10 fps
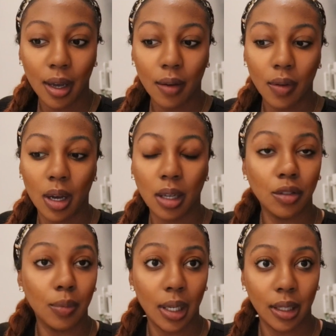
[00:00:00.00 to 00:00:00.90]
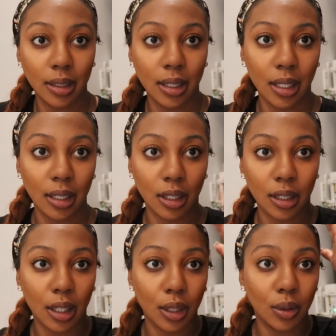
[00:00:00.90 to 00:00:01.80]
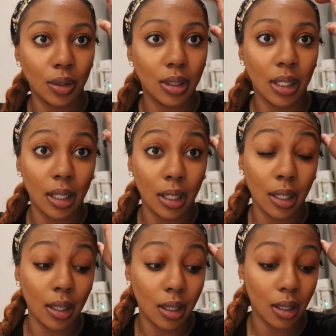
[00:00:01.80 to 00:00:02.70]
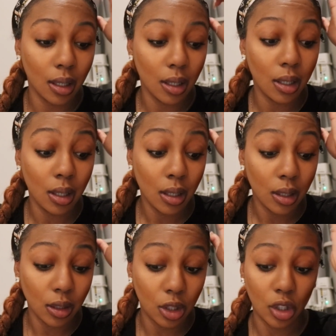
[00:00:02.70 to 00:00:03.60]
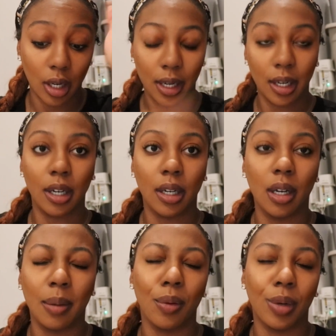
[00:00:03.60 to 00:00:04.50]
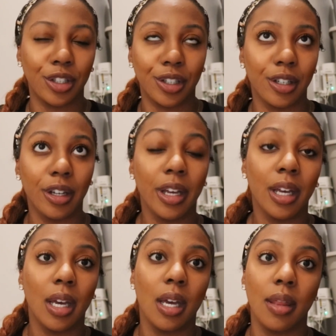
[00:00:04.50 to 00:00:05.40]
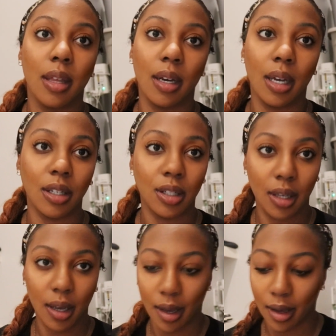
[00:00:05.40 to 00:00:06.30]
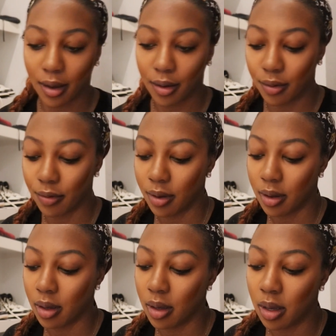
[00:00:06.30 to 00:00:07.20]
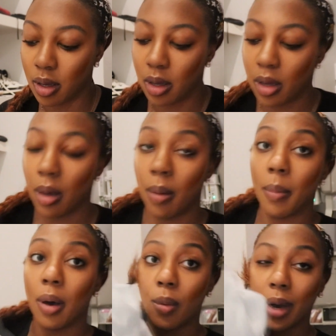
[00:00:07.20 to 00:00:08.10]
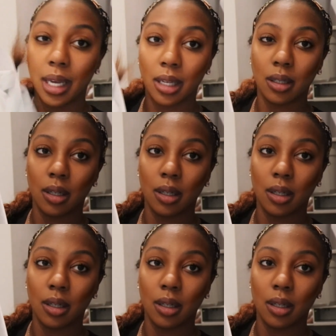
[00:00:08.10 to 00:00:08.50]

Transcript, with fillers: have all of my color clothes in the dryer, I mean washer. And then I just have my white